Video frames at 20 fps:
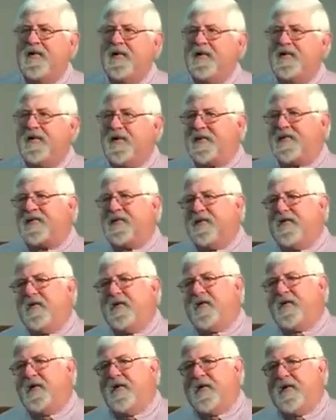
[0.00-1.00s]
Listen,
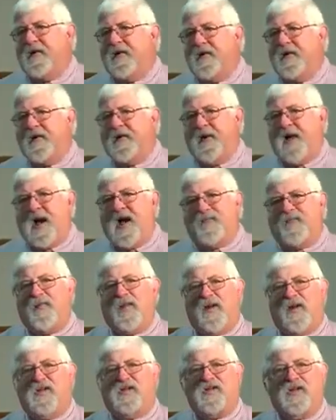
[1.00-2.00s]
I've
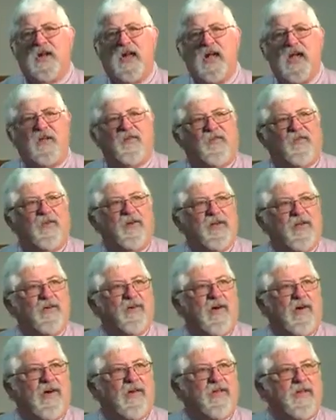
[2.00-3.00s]
been a slave for
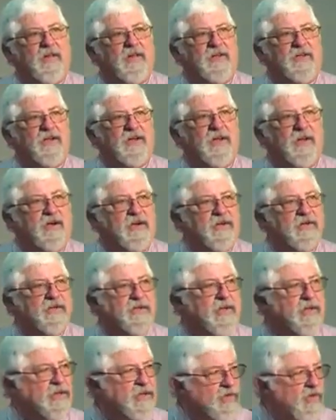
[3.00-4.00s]
you all these
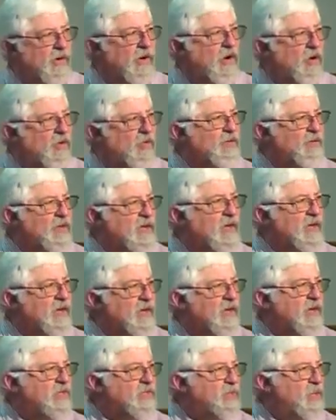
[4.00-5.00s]
years. You owe me
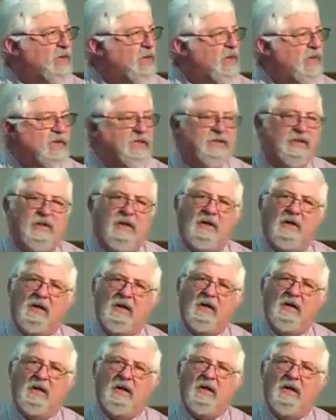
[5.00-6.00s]
an explanation.
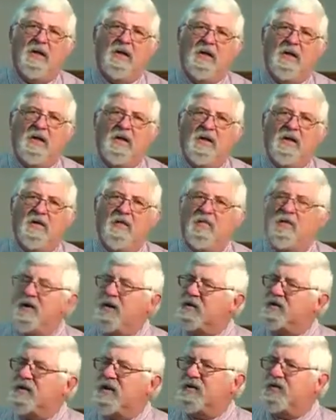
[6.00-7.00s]

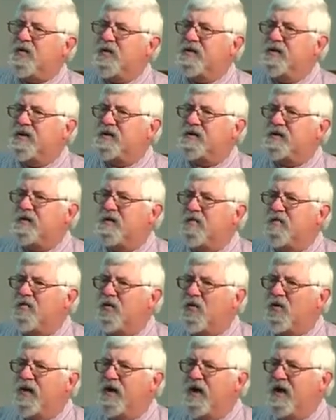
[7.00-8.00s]
Because that's where this
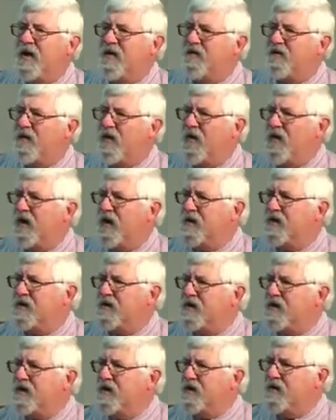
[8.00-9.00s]
boy had fallen
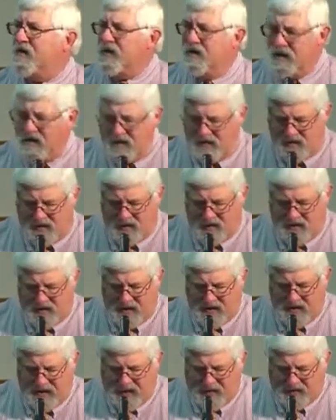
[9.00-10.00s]
to.
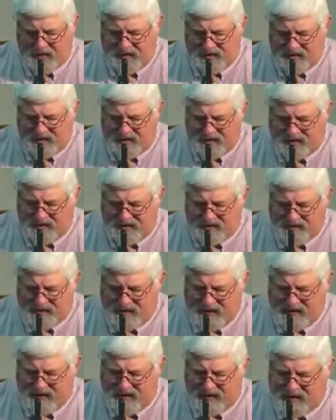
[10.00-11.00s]
And we need to
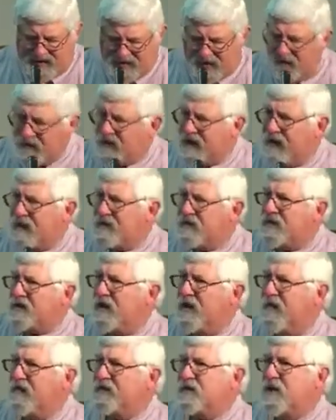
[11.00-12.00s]
understand that. So Jesus
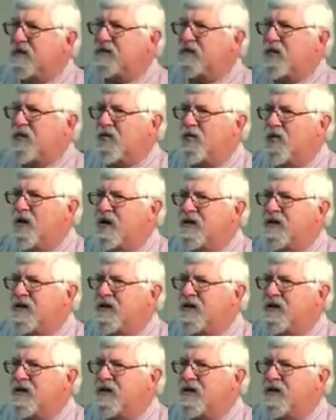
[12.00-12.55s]
gives us 3